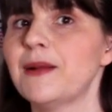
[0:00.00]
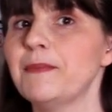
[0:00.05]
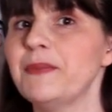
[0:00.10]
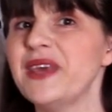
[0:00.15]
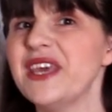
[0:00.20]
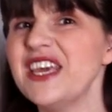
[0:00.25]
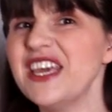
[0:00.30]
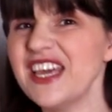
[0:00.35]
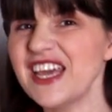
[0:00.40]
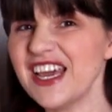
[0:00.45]

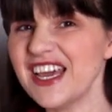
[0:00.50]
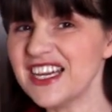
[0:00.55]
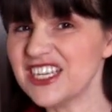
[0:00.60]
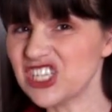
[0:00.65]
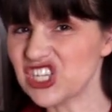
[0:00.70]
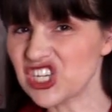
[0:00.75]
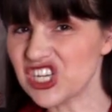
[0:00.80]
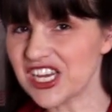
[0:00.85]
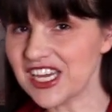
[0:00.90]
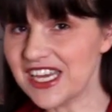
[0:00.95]

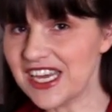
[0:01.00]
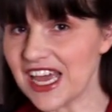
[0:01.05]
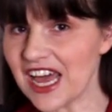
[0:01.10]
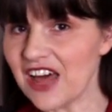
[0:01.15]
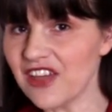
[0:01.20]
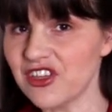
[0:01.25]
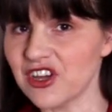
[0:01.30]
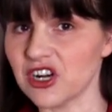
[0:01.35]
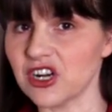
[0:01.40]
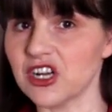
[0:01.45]
PH
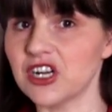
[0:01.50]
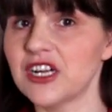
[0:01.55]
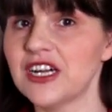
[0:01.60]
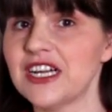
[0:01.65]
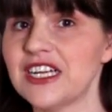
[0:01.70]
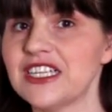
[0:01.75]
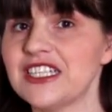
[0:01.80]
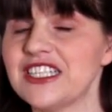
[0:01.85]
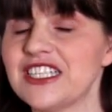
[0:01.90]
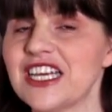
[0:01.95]
together
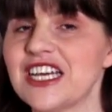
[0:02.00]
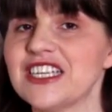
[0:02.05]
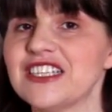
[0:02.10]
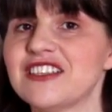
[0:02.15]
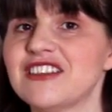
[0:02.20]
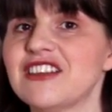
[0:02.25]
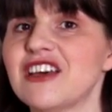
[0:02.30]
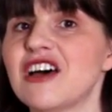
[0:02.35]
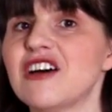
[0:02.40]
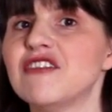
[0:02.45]
says
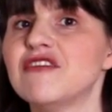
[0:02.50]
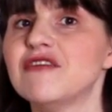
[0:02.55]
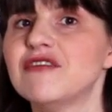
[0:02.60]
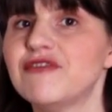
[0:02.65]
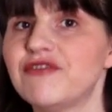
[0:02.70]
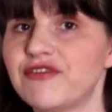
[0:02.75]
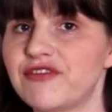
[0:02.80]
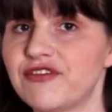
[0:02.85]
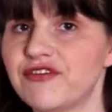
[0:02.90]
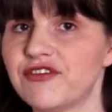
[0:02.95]
the
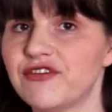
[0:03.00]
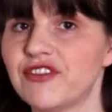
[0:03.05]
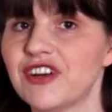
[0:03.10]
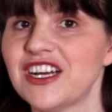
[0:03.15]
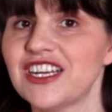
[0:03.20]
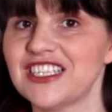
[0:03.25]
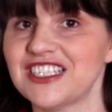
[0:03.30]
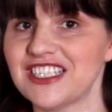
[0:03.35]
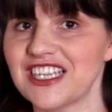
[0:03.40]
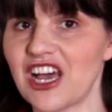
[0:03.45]

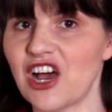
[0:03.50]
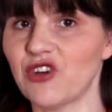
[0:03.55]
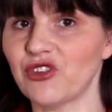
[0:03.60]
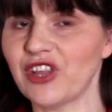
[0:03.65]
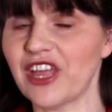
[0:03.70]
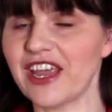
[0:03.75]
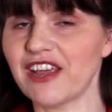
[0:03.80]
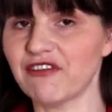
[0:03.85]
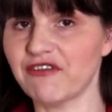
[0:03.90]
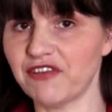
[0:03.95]
sound,
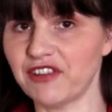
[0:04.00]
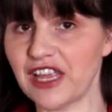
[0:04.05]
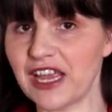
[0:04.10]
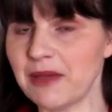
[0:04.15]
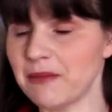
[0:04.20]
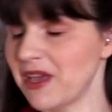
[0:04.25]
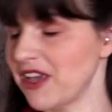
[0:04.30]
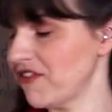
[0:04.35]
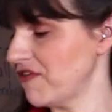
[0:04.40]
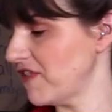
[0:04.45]
like
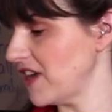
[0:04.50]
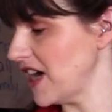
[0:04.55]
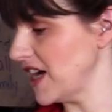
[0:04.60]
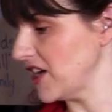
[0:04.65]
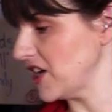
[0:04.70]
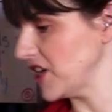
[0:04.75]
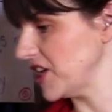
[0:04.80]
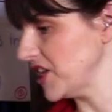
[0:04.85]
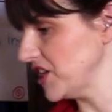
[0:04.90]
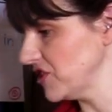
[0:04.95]
flaming
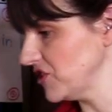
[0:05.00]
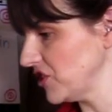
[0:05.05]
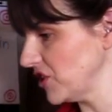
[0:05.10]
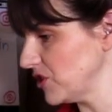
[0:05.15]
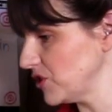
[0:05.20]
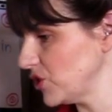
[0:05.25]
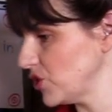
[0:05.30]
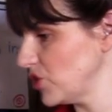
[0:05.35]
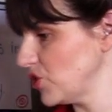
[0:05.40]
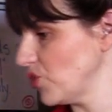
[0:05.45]
fire. Here's
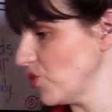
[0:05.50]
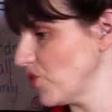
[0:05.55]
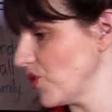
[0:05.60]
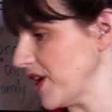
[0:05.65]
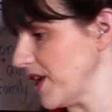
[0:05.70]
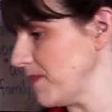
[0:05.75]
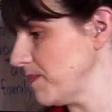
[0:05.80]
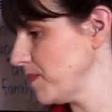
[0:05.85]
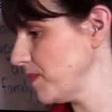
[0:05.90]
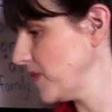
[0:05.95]
our
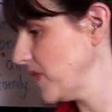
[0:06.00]
story.